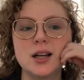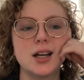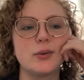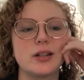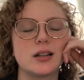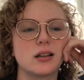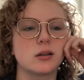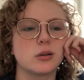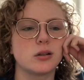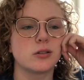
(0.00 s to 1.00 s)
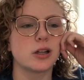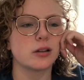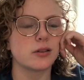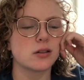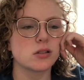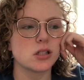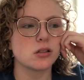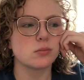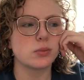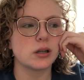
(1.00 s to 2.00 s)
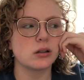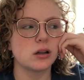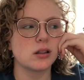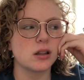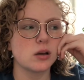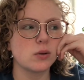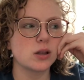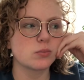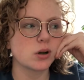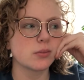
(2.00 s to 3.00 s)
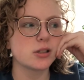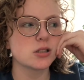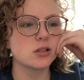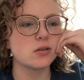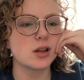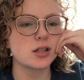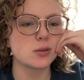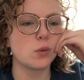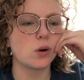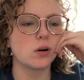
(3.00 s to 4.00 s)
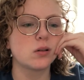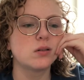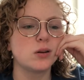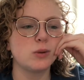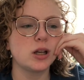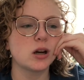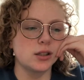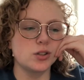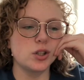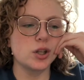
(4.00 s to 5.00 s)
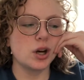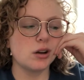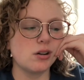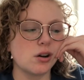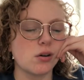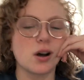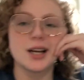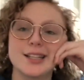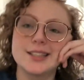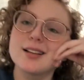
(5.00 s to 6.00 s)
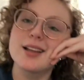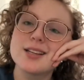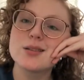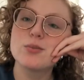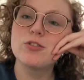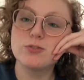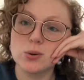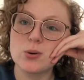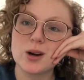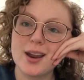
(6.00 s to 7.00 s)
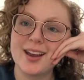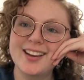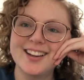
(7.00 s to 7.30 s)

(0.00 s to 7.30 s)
And we had a little bit of running around to do, but I think we can probably just do that tomorrow when we go to the condo to lay some flooring,